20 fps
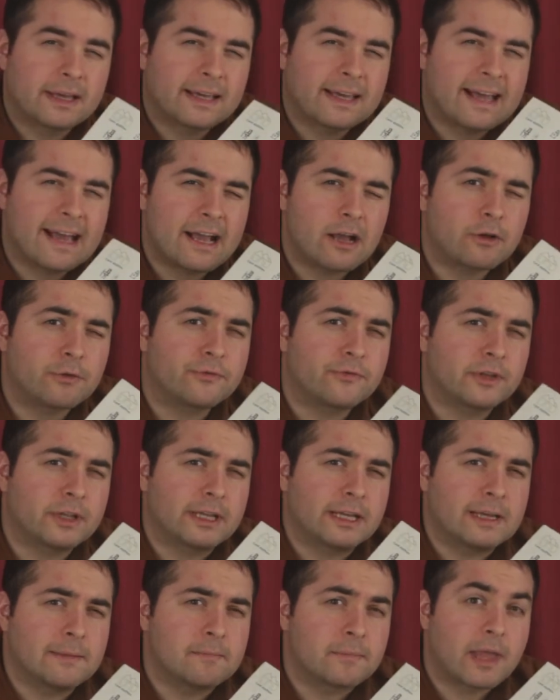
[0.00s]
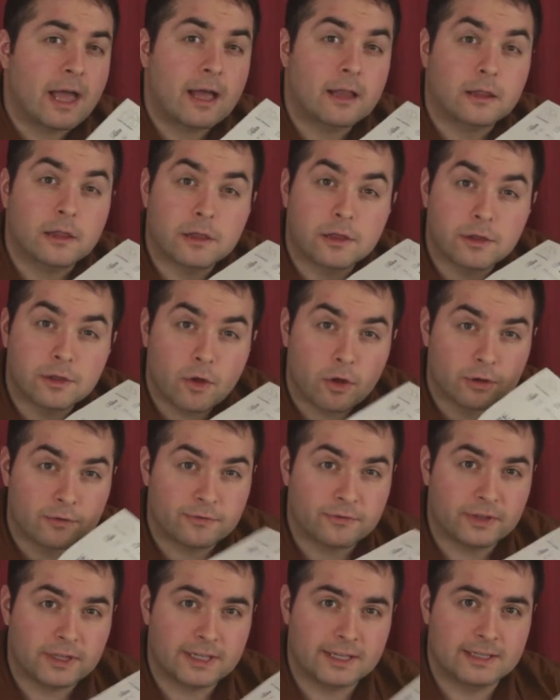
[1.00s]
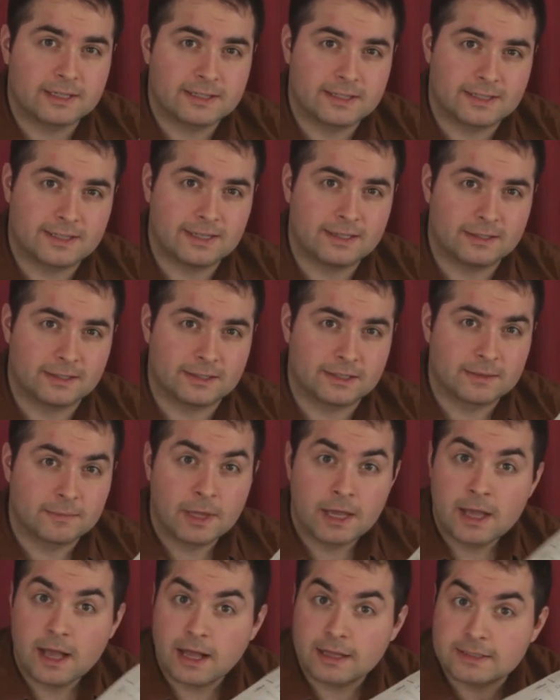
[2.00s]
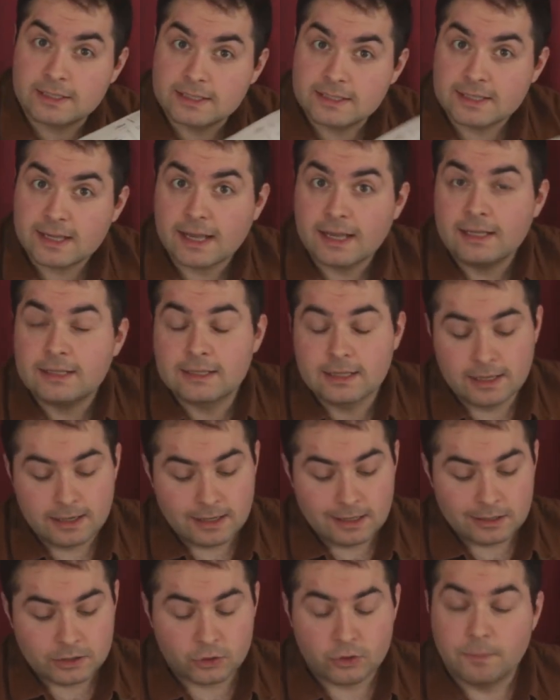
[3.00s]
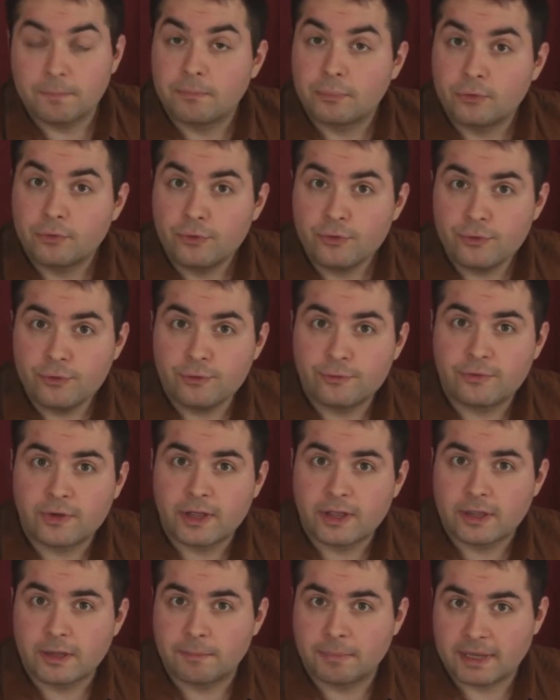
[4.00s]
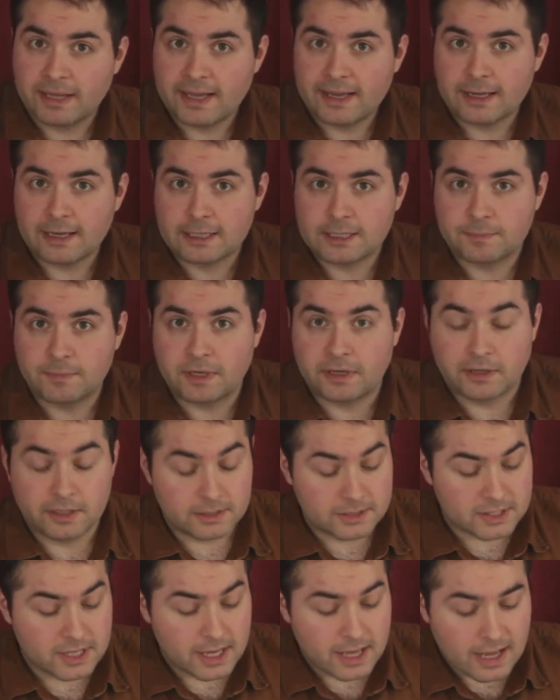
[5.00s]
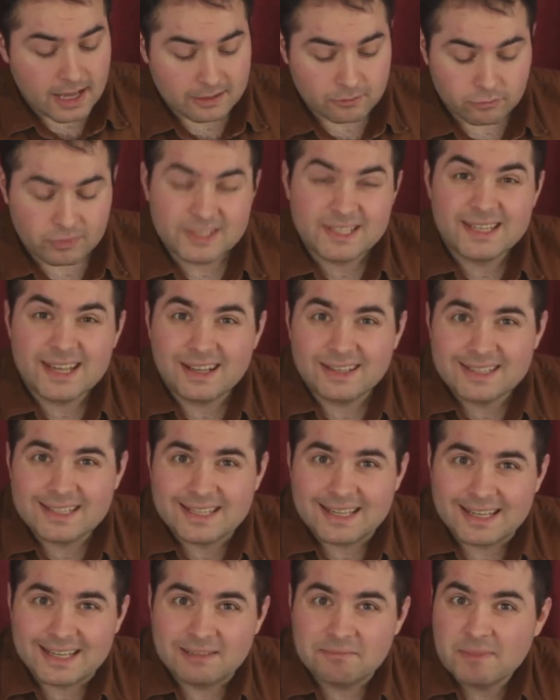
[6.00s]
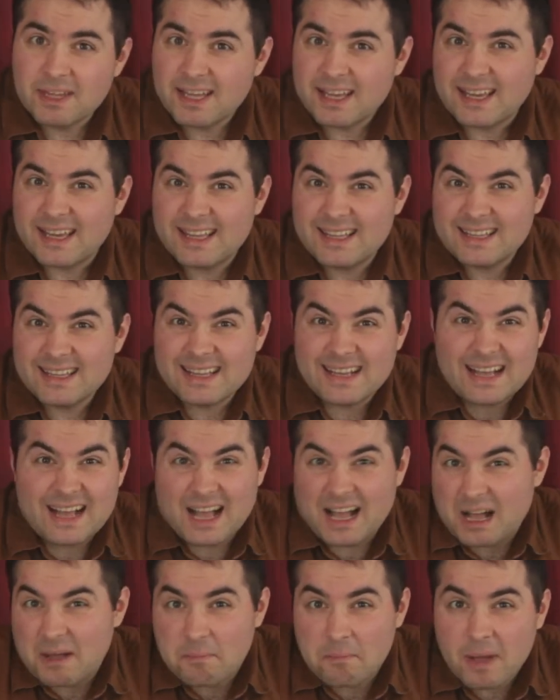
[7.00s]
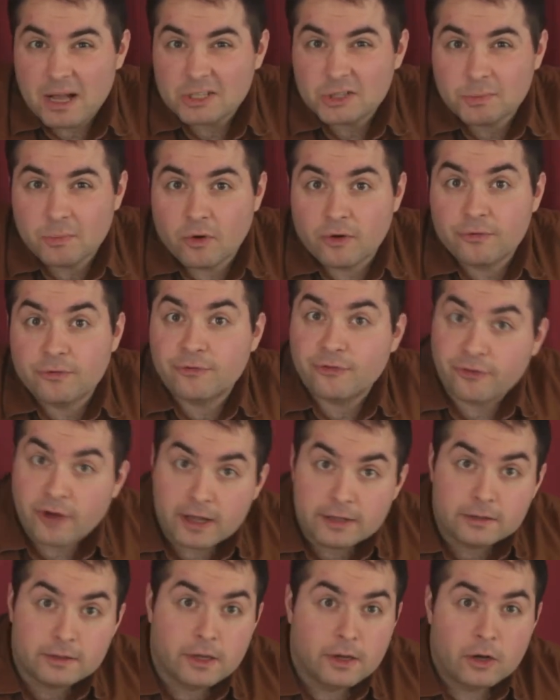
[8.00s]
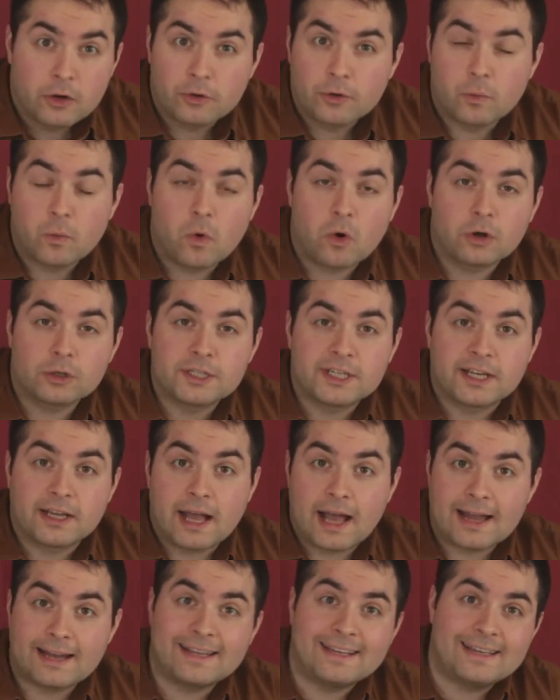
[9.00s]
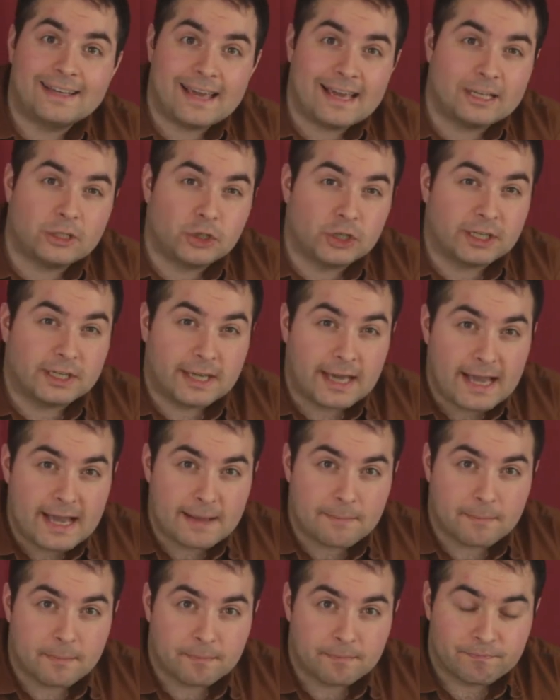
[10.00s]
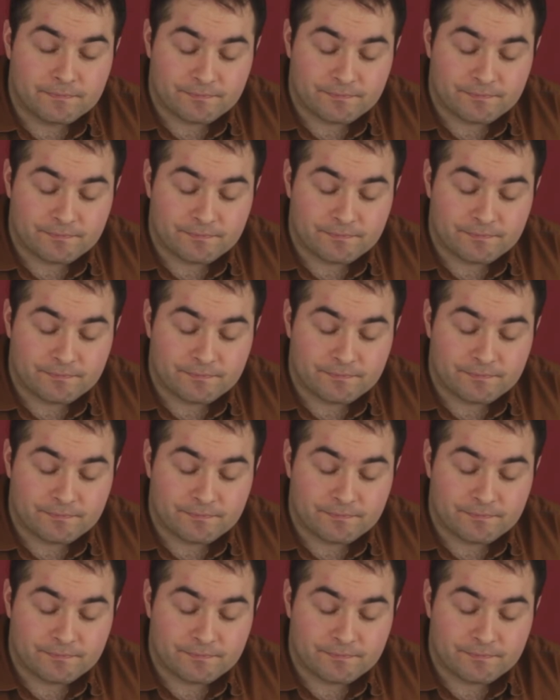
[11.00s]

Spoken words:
carefully and thoughtfully considered and designed to improve the playing experience and resulting in a much more fun, rewarding and engaging game.